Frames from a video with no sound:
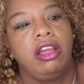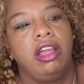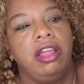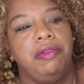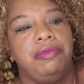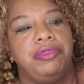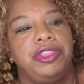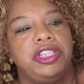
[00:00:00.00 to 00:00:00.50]

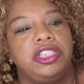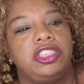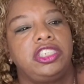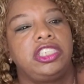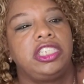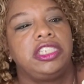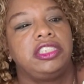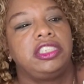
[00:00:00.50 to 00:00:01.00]
and
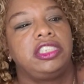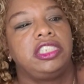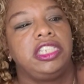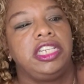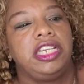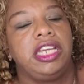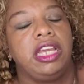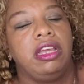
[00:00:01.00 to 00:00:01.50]
this is
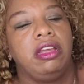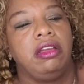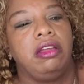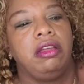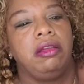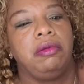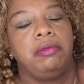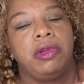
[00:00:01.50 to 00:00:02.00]

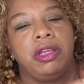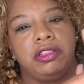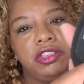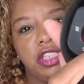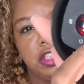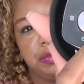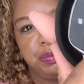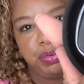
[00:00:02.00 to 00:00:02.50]

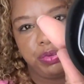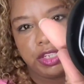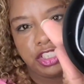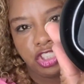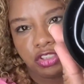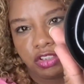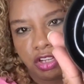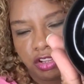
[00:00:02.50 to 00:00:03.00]
the
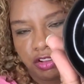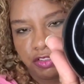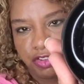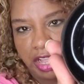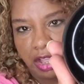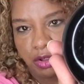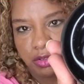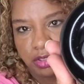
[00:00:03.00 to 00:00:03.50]
pressure of
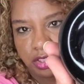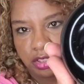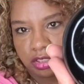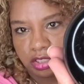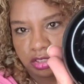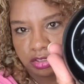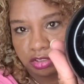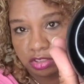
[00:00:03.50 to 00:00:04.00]
how
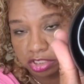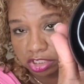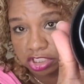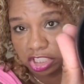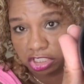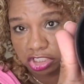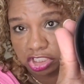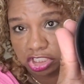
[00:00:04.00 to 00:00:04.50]
the
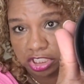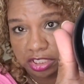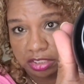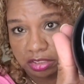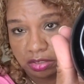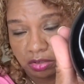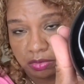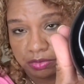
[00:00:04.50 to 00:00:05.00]

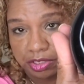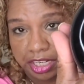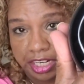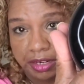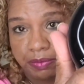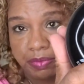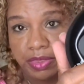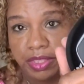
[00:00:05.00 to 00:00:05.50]
suction. All
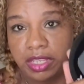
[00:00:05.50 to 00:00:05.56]
right.